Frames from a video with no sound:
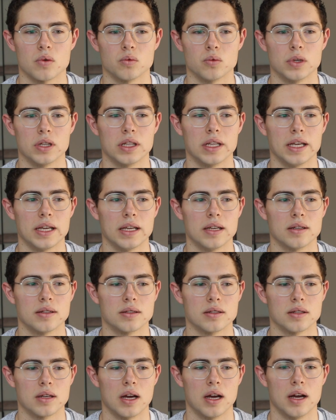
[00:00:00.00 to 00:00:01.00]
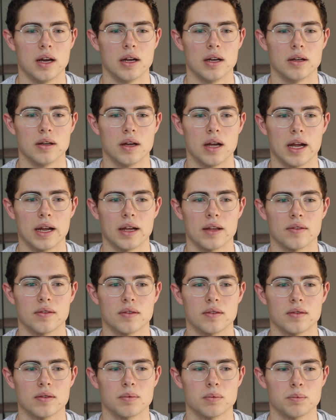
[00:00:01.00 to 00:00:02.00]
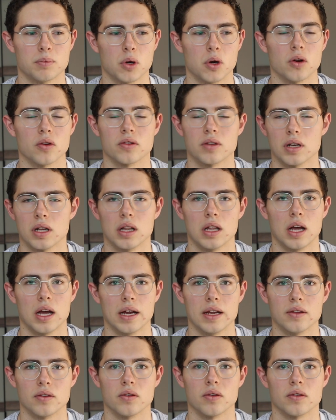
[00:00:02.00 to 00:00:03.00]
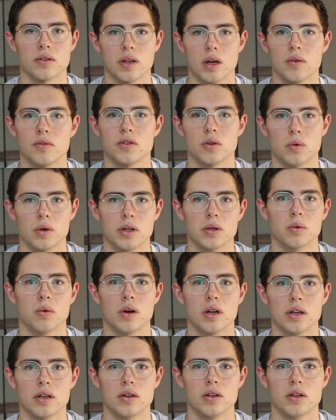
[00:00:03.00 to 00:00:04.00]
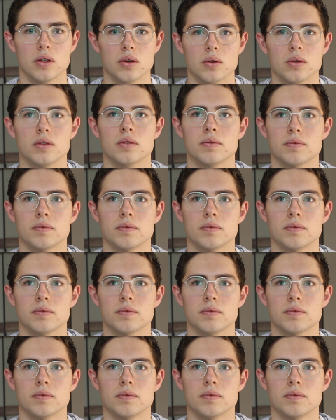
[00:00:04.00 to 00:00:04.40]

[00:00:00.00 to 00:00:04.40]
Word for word: really, I guess, personalize yourself to what you want to do.